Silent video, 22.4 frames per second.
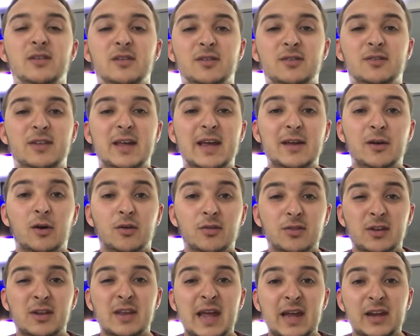they are
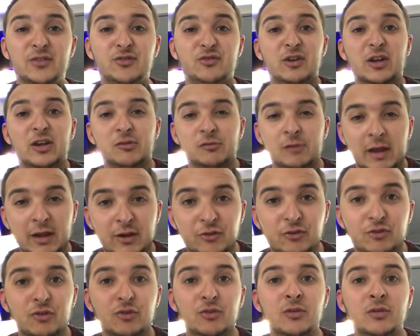the next
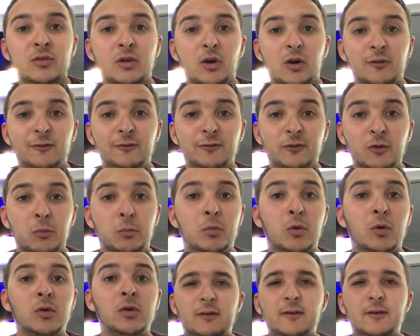generation of
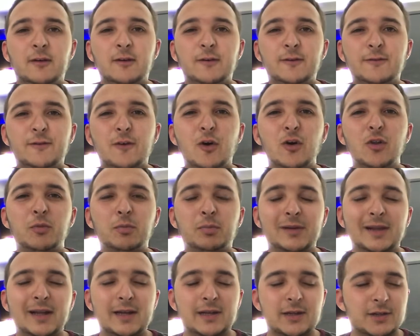football. 4th
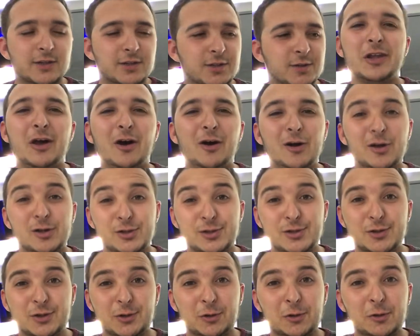place,
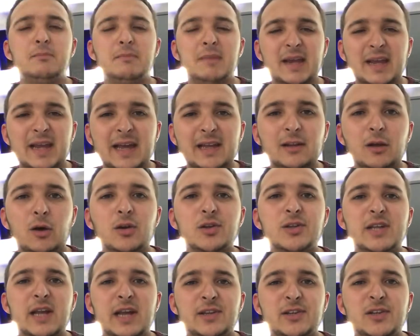Arsenal. Mikel
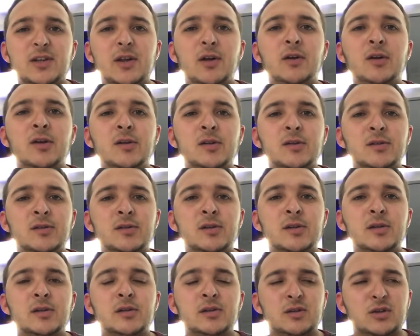Arteta
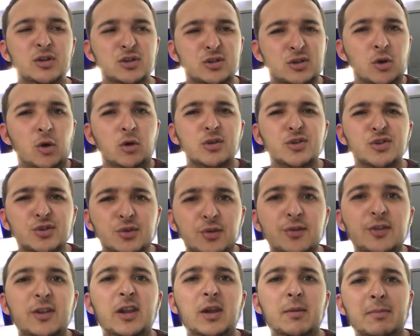has got
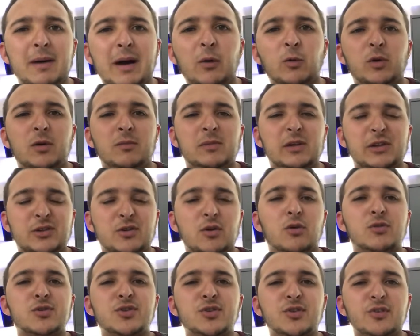something about him. He's
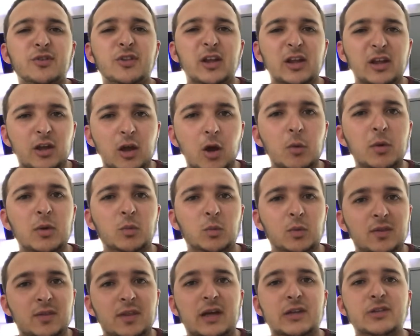got something going
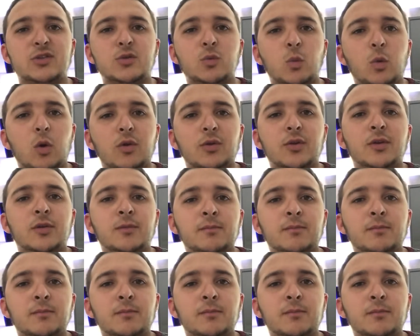with that squad,